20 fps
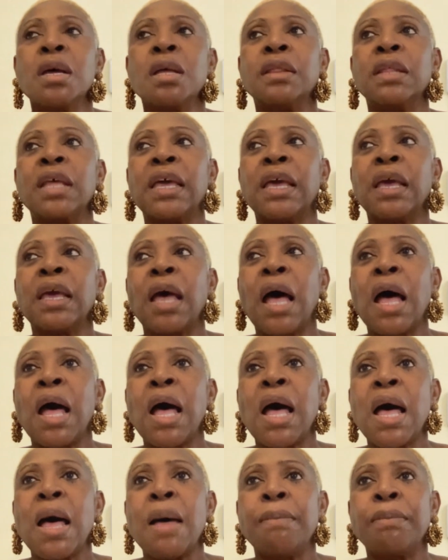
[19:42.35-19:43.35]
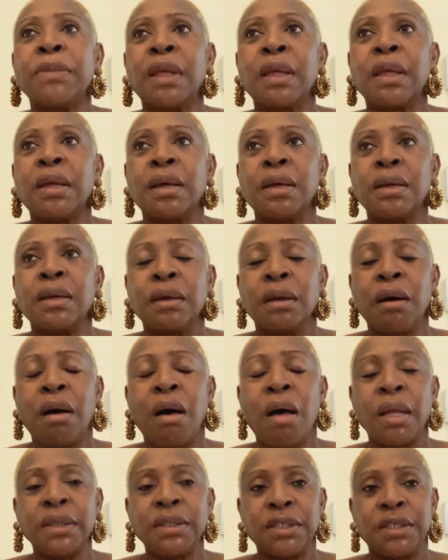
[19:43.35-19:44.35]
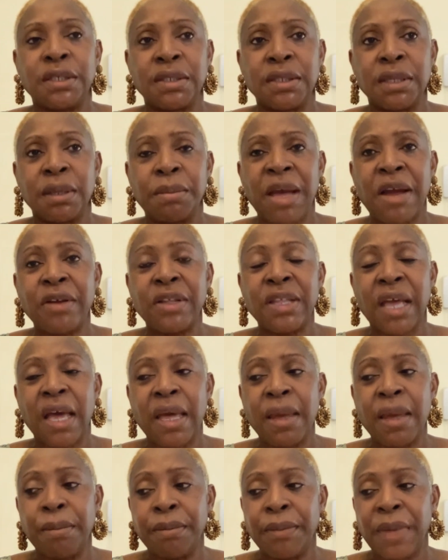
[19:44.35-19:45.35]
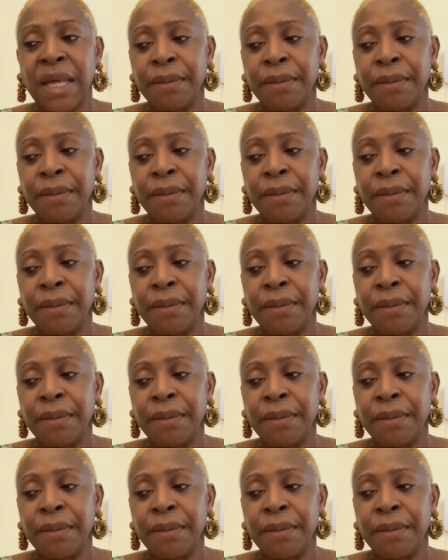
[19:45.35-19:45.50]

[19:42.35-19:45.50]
They got the maritime